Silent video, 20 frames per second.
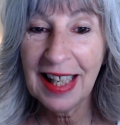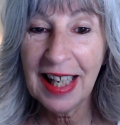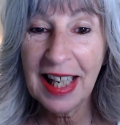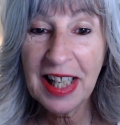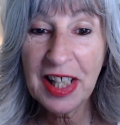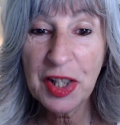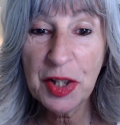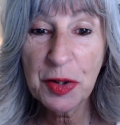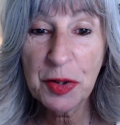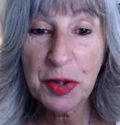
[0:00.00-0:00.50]

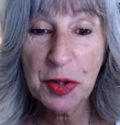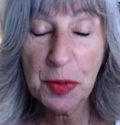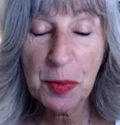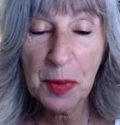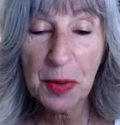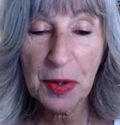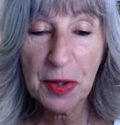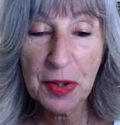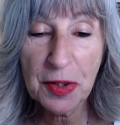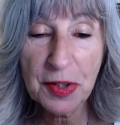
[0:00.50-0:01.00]
Hey
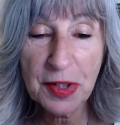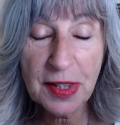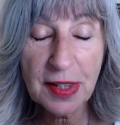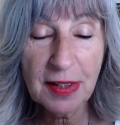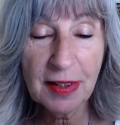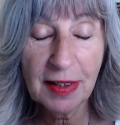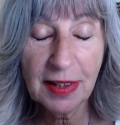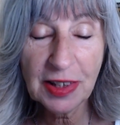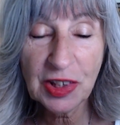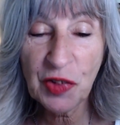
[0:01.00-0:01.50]

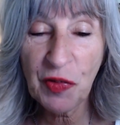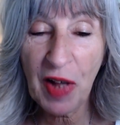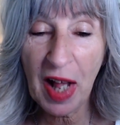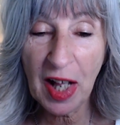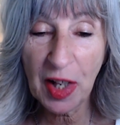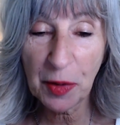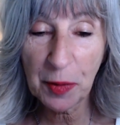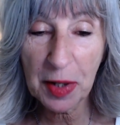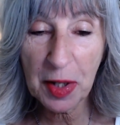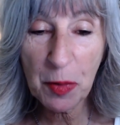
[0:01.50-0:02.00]
YouTubers, it's
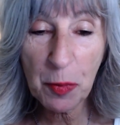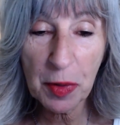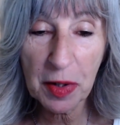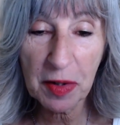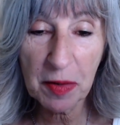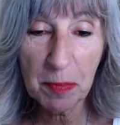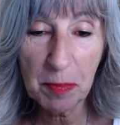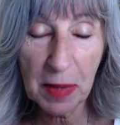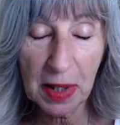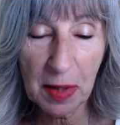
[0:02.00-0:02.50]
Valerie
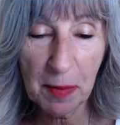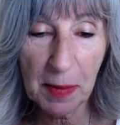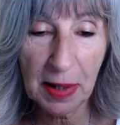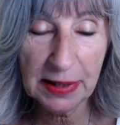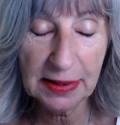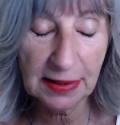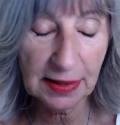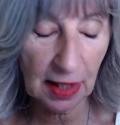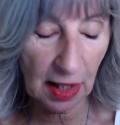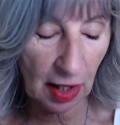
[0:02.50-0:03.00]
with Money
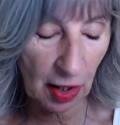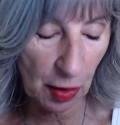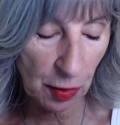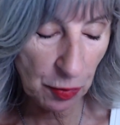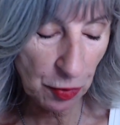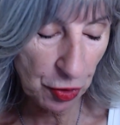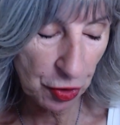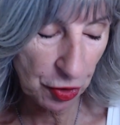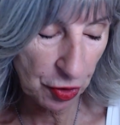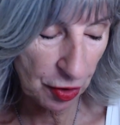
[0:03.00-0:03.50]
Mindset
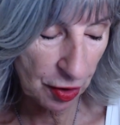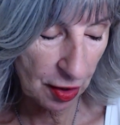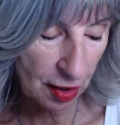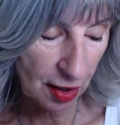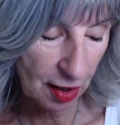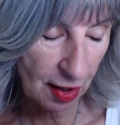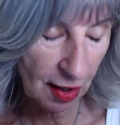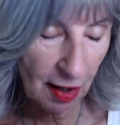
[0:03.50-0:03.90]
Coach.